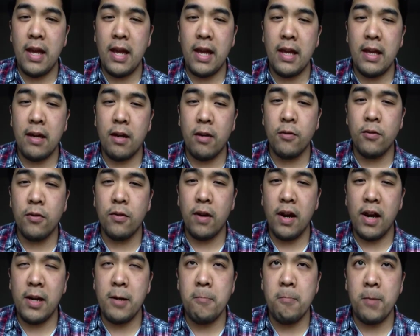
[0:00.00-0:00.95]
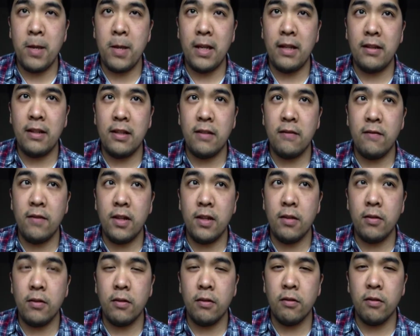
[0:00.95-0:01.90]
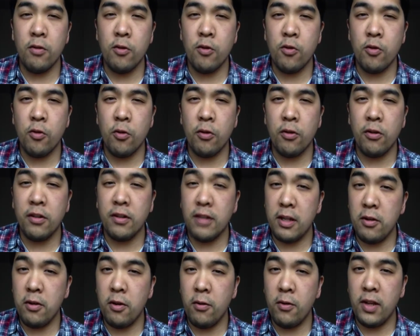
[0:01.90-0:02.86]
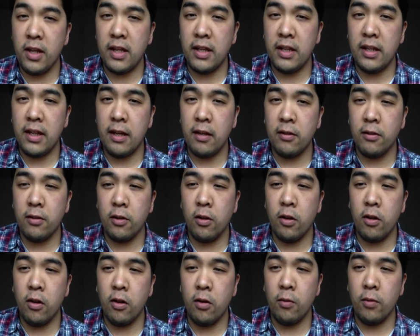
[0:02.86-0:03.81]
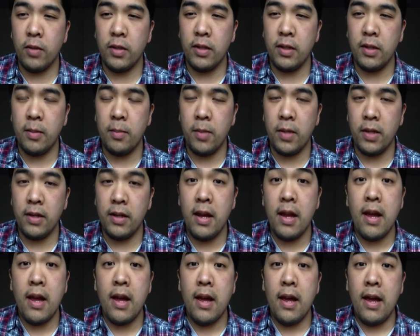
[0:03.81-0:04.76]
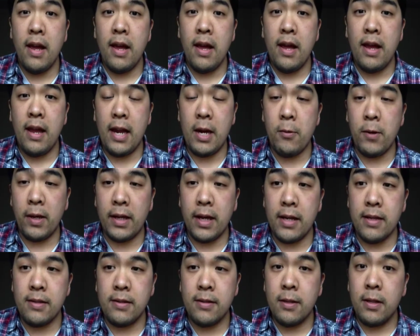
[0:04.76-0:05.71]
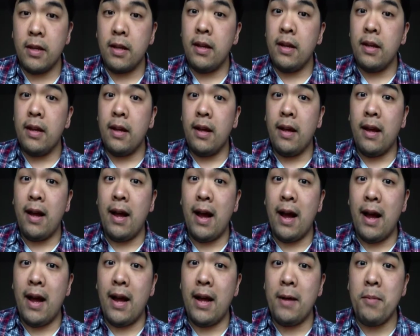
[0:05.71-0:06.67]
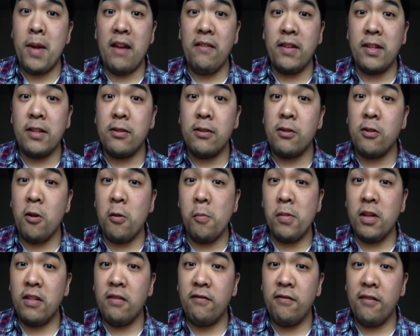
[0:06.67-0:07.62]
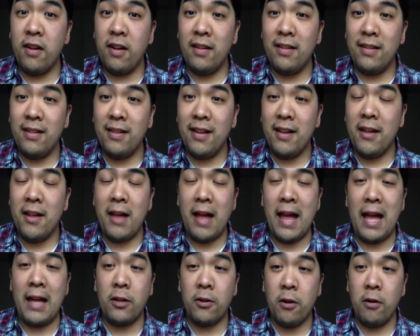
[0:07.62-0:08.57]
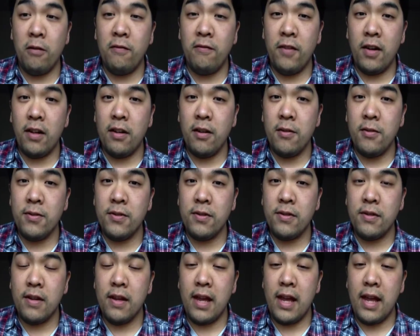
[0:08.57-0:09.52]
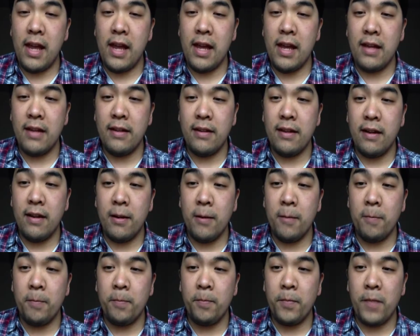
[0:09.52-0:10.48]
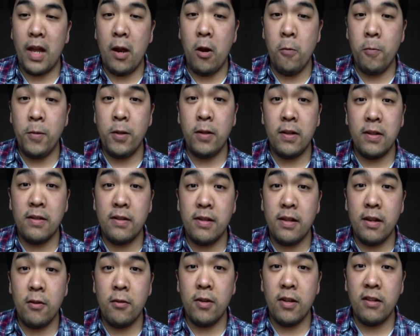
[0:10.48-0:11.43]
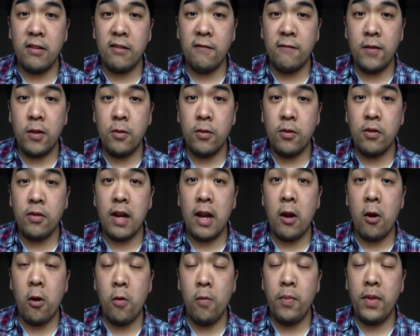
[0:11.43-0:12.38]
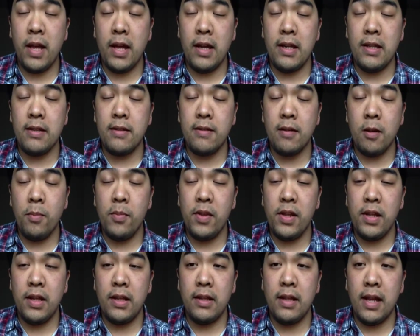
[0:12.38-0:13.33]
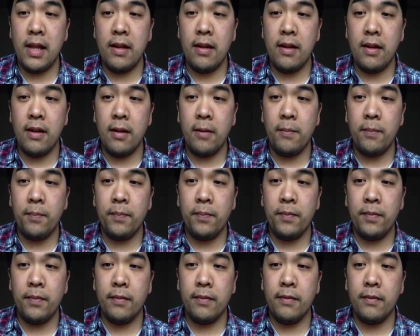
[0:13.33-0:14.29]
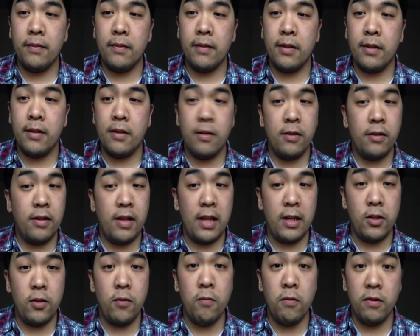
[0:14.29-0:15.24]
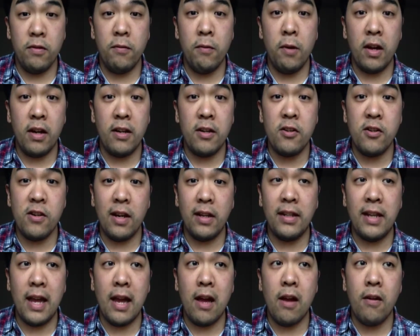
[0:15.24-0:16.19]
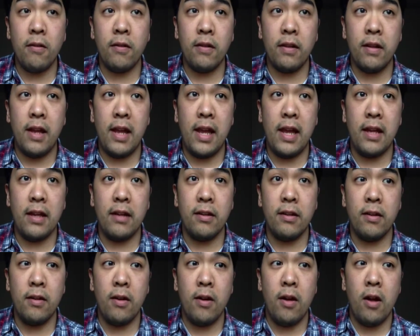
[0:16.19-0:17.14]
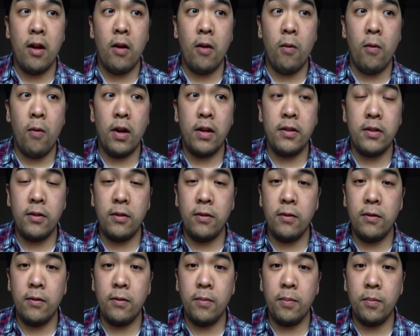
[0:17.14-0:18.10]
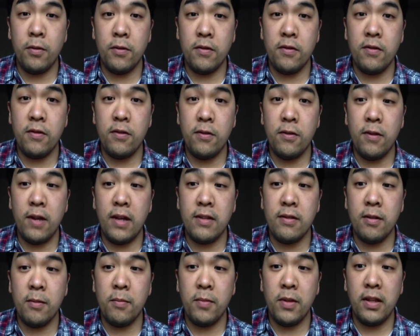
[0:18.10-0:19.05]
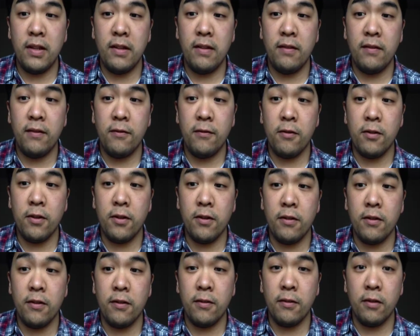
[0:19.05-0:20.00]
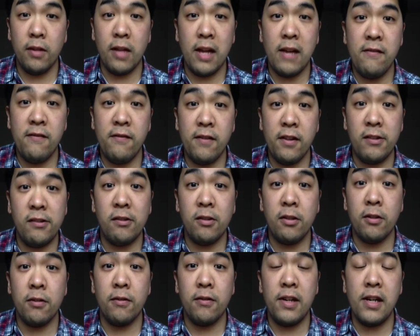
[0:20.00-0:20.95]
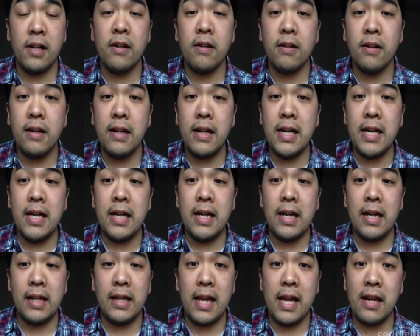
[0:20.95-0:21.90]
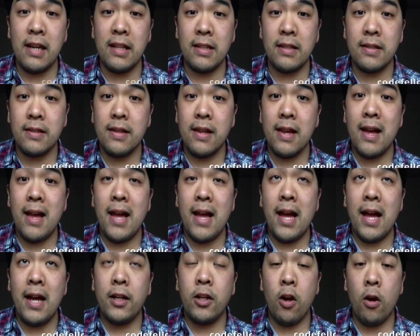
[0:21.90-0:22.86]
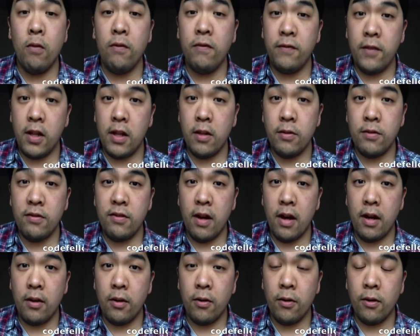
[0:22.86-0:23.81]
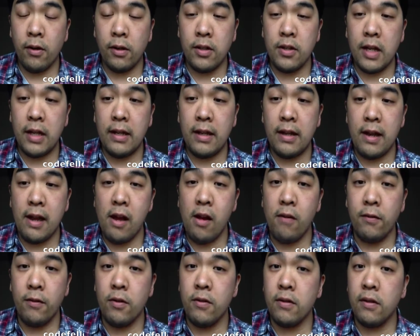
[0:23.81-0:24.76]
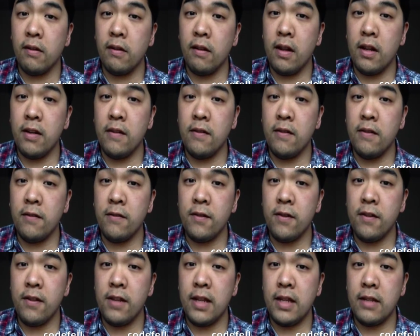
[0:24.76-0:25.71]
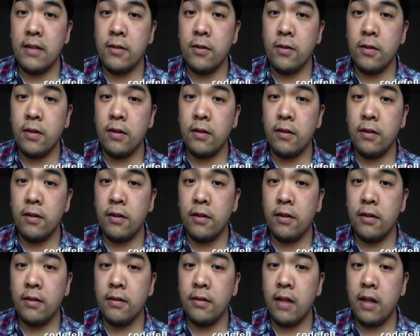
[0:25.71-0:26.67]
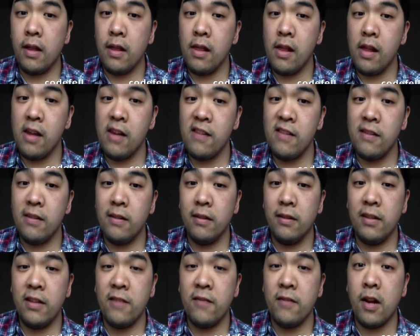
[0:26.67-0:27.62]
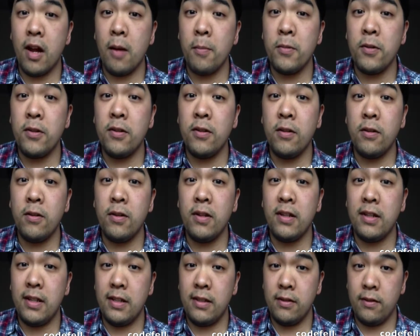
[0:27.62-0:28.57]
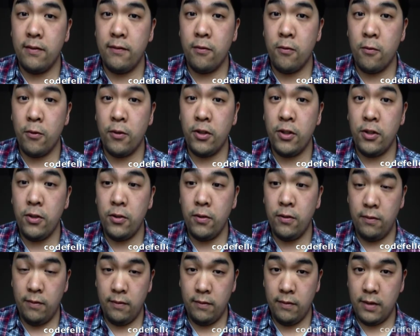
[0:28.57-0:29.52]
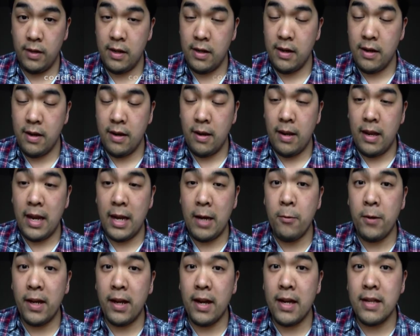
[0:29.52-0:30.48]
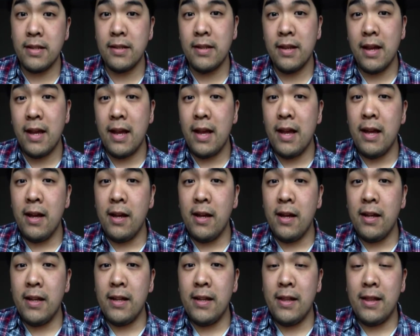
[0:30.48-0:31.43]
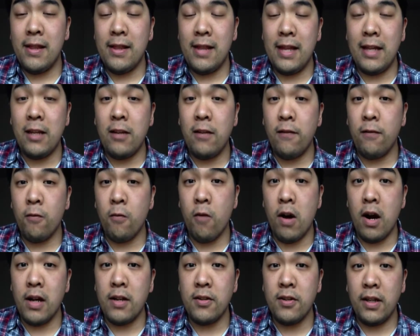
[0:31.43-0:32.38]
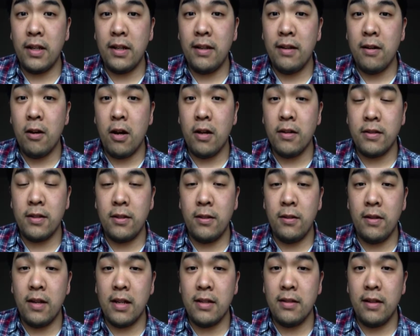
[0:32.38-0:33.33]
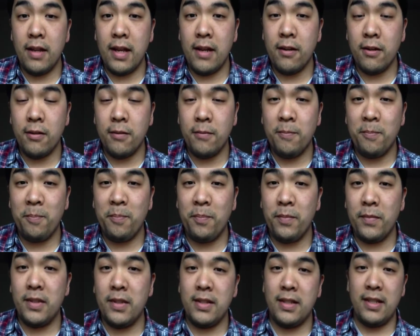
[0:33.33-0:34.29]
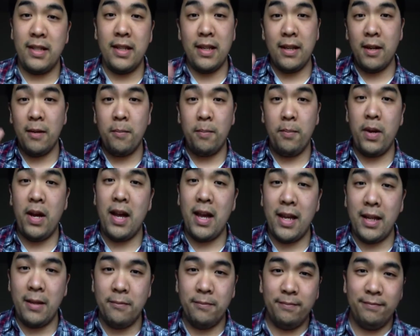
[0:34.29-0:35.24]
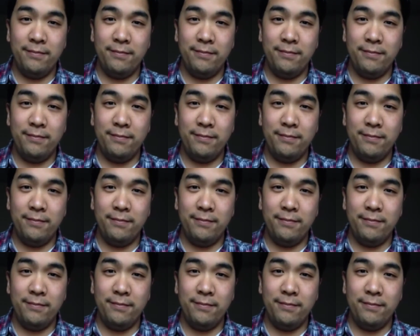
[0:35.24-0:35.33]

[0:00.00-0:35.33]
And I'll try to make these videos a little shorter because I know they can get a little long-winded. But anyway, guys, I'm having so much fun at Code Fellows, and I hope you consider it in the future. I hope that is something that you would want to check out and want to pursue as something for your life and your career. Again, it's codefellows.org. Check it out. There's a lot of different things you can learn, a lot of different opportunities for you. Anyway, guys, thank you for watching. I'll see you guys later. See ya. Bye.